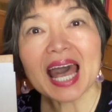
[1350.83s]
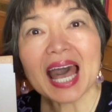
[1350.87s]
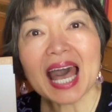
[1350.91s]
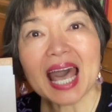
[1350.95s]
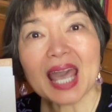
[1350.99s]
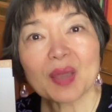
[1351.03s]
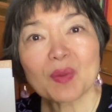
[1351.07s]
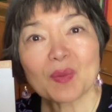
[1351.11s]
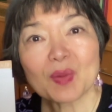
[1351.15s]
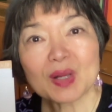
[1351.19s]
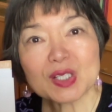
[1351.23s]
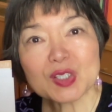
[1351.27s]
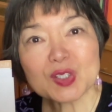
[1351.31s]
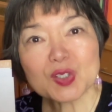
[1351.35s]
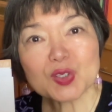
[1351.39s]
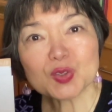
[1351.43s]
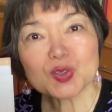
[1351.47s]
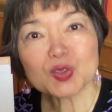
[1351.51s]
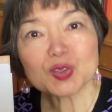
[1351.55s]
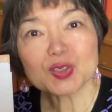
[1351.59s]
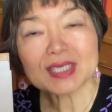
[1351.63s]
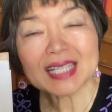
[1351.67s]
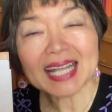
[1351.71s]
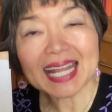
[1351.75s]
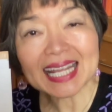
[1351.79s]
I want you
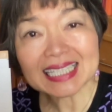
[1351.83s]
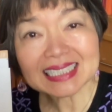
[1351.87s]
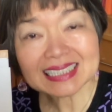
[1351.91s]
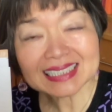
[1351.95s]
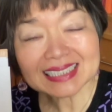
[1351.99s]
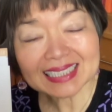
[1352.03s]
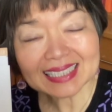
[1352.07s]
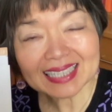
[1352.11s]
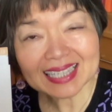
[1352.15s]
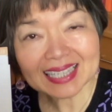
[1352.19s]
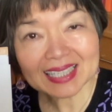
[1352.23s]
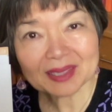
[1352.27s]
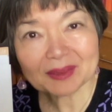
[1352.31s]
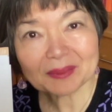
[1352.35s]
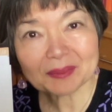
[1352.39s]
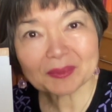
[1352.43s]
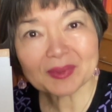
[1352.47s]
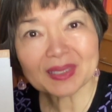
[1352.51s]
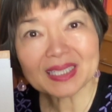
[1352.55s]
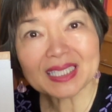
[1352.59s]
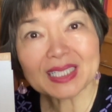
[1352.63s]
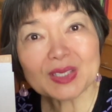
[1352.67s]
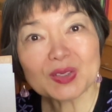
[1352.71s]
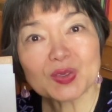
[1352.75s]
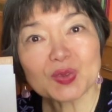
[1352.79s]
to translate them
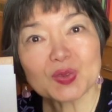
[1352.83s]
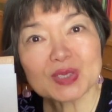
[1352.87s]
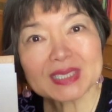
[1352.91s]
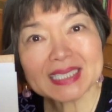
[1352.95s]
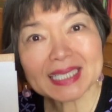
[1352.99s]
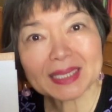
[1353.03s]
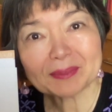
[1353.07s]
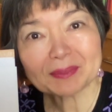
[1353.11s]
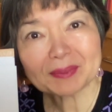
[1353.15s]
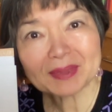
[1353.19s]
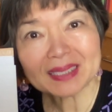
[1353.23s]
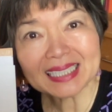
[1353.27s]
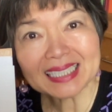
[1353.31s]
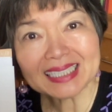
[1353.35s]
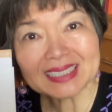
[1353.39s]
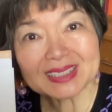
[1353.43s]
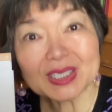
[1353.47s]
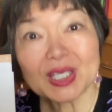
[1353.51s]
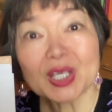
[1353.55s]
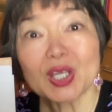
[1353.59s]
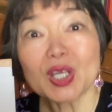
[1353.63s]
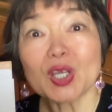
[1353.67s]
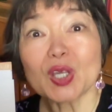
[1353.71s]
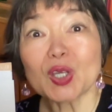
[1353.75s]
into Japanese